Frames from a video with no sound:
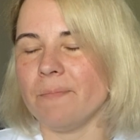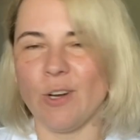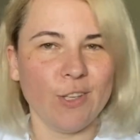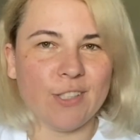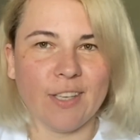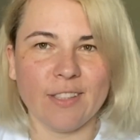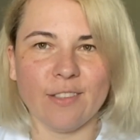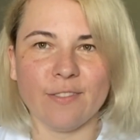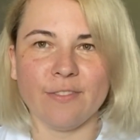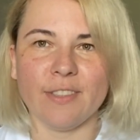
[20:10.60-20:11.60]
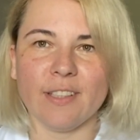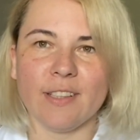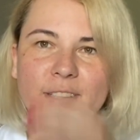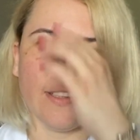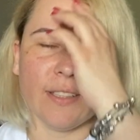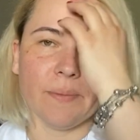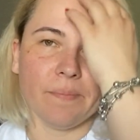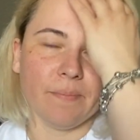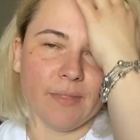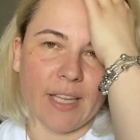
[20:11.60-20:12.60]
Also, I don't feel
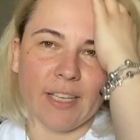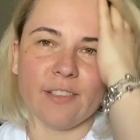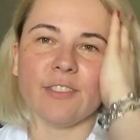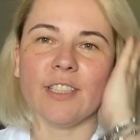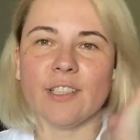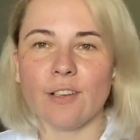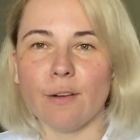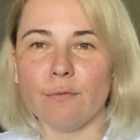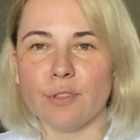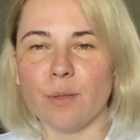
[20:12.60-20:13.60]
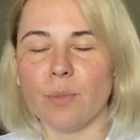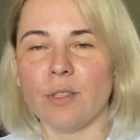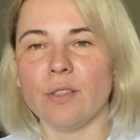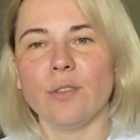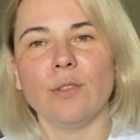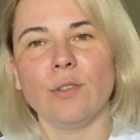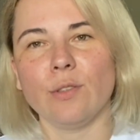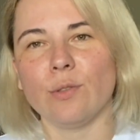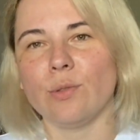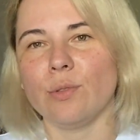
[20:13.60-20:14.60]
like really comfortable
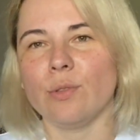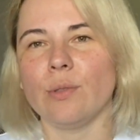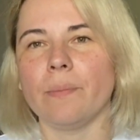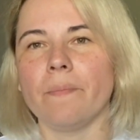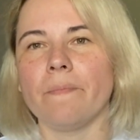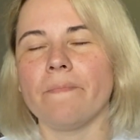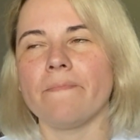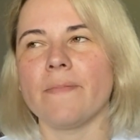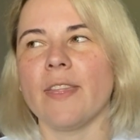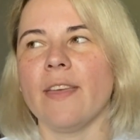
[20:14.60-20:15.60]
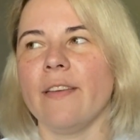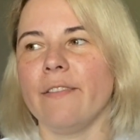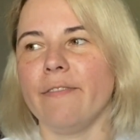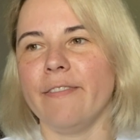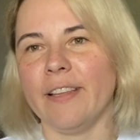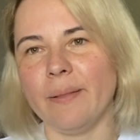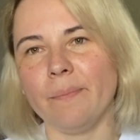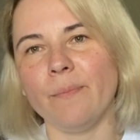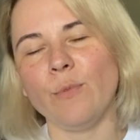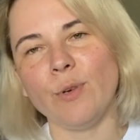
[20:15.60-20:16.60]
to
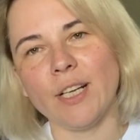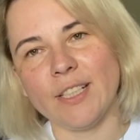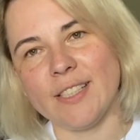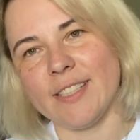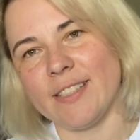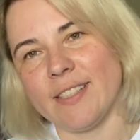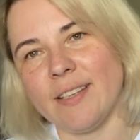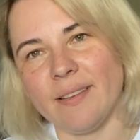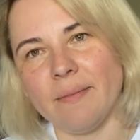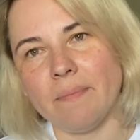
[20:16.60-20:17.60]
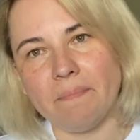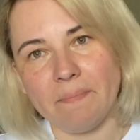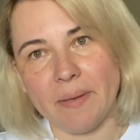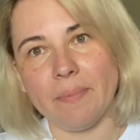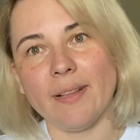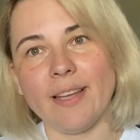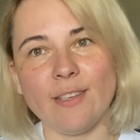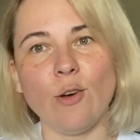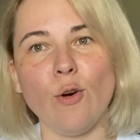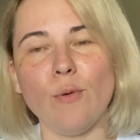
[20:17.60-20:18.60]
film whereas people at
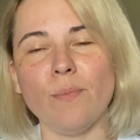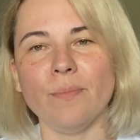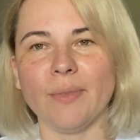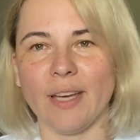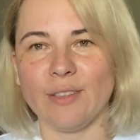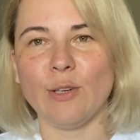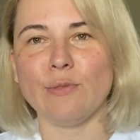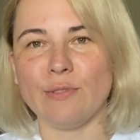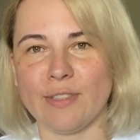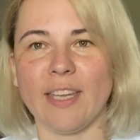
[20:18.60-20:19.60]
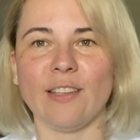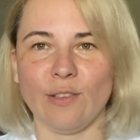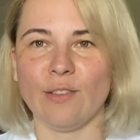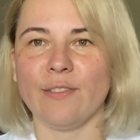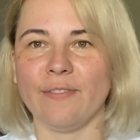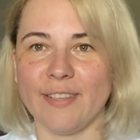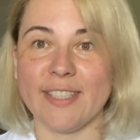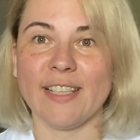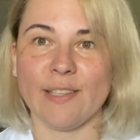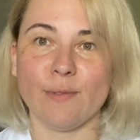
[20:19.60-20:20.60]
home. I know they're not
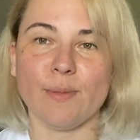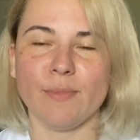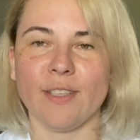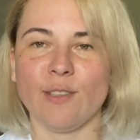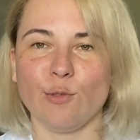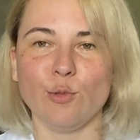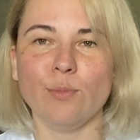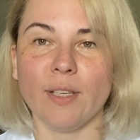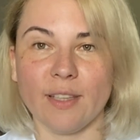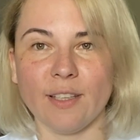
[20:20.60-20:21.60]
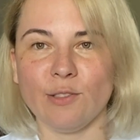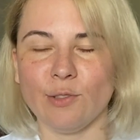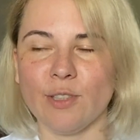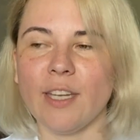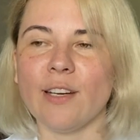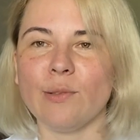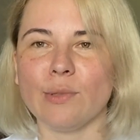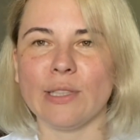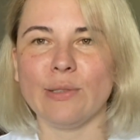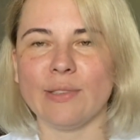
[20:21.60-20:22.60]
physically with me in the room and they don't care
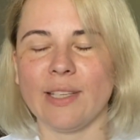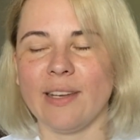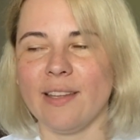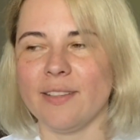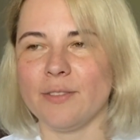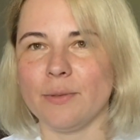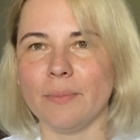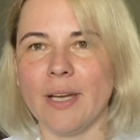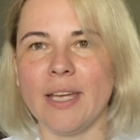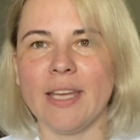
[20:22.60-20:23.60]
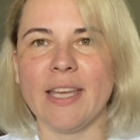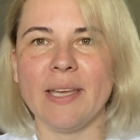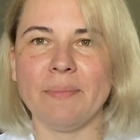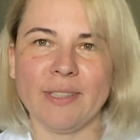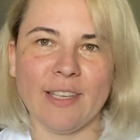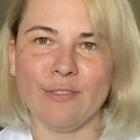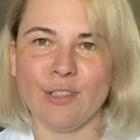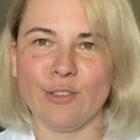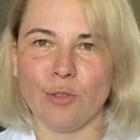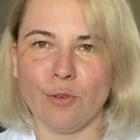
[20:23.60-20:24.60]
what I do in another room, but I
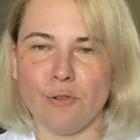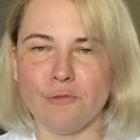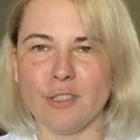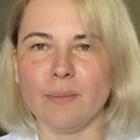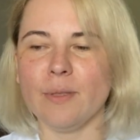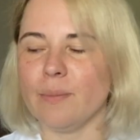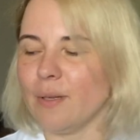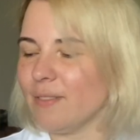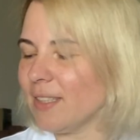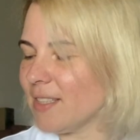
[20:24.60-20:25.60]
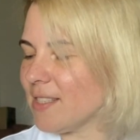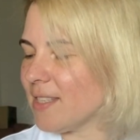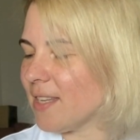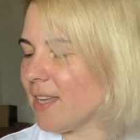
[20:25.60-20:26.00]
feel uncomfortable about this.